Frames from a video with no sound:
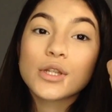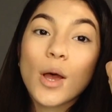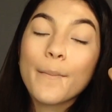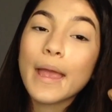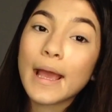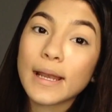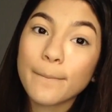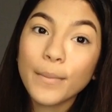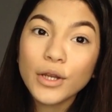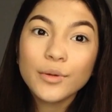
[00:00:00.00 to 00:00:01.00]
top and
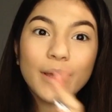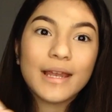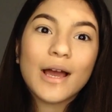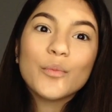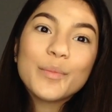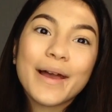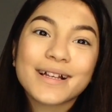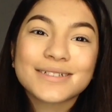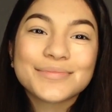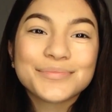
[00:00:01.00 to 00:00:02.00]
bottom. And I'll be back.